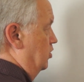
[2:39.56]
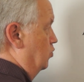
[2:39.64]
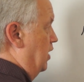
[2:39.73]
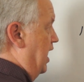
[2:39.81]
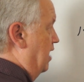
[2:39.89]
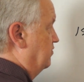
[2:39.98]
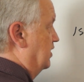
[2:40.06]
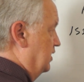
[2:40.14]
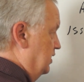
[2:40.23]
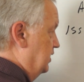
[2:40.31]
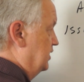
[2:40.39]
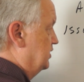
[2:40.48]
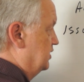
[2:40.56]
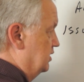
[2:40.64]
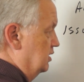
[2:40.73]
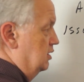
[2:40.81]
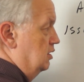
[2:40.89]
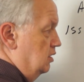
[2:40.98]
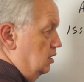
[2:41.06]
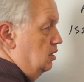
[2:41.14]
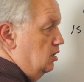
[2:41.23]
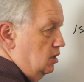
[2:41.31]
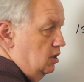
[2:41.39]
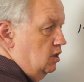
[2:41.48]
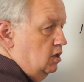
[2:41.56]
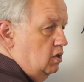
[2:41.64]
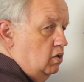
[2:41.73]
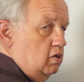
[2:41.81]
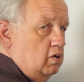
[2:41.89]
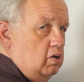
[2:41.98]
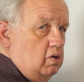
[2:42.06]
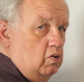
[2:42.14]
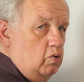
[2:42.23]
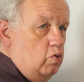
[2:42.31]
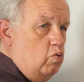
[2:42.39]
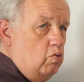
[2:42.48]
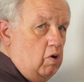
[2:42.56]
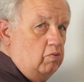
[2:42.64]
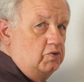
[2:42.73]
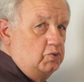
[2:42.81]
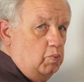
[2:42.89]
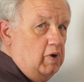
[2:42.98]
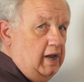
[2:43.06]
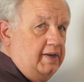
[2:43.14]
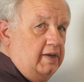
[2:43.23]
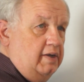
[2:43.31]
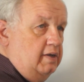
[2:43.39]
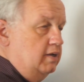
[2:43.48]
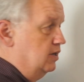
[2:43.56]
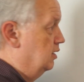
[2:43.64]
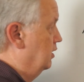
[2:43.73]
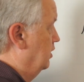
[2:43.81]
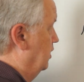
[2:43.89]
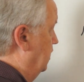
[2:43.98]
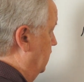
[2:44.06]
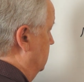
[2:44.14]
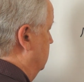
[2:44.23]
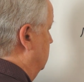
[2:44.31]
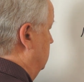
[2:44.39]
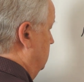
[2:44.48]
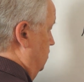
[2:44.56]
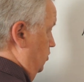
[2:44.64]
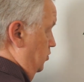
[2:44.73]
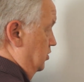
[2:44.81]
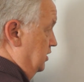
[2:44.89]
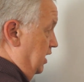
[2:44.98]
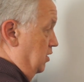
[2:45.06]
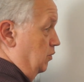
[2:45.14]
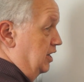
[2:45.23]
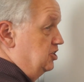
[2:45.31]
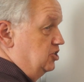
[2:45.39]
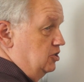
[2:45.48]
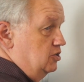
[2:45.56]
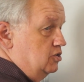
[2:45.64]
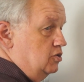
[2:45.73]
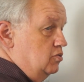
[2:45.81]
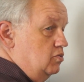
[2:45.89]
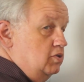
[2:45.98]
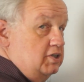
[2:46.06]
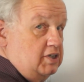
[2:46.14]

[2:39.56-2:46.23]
You have to list who owns what in your declaration to the